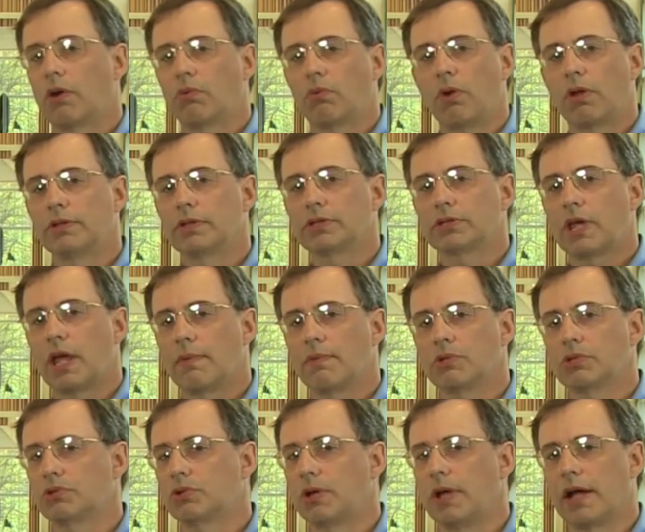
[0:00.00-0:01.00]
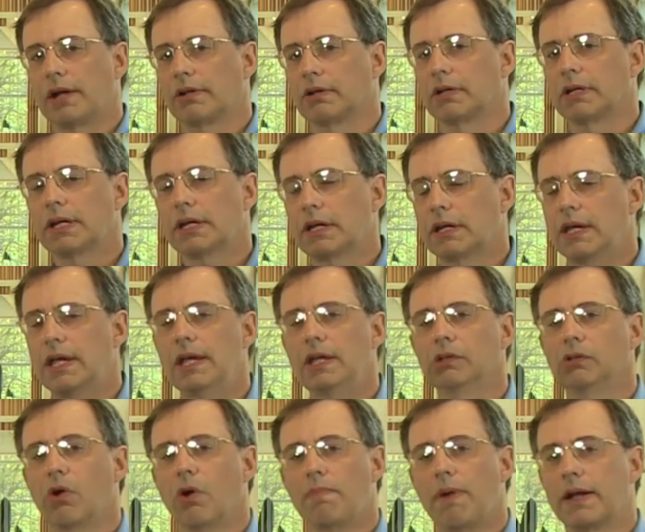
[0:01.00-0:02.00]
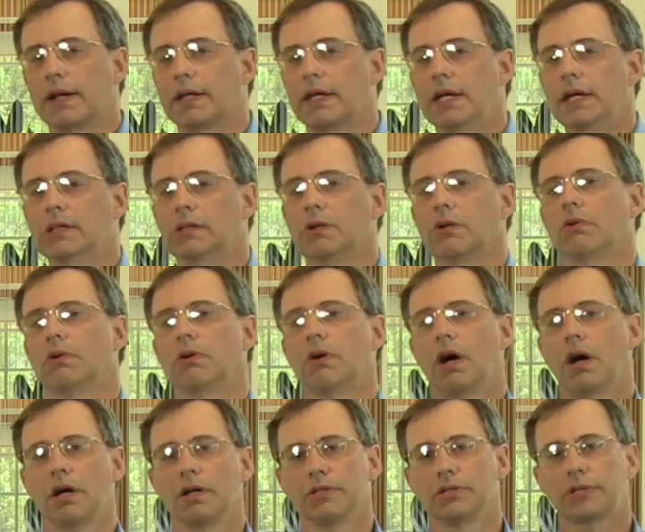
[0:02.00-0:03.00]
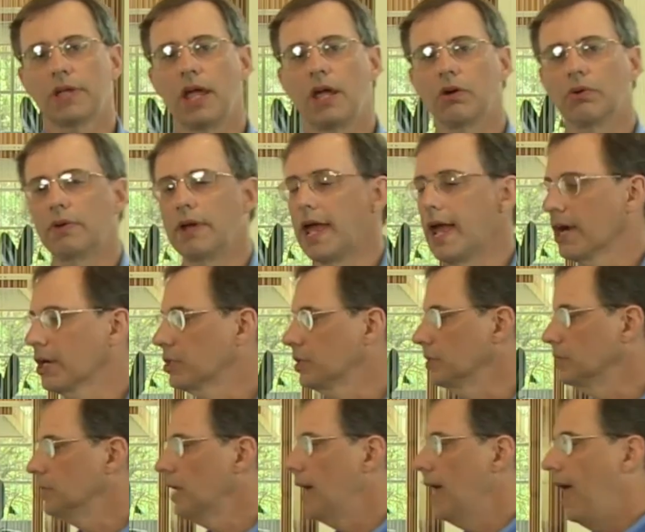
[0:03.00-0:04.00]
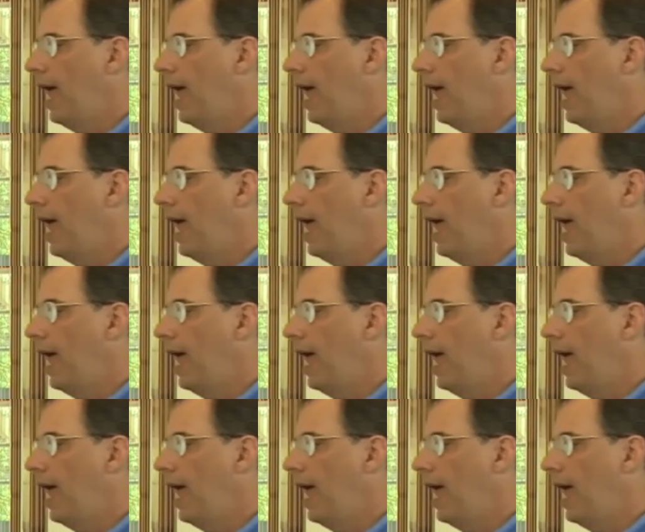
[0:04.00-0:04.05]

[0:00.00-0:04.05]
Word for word: run this chemistry on kilo upon kilo uh, scale reactions,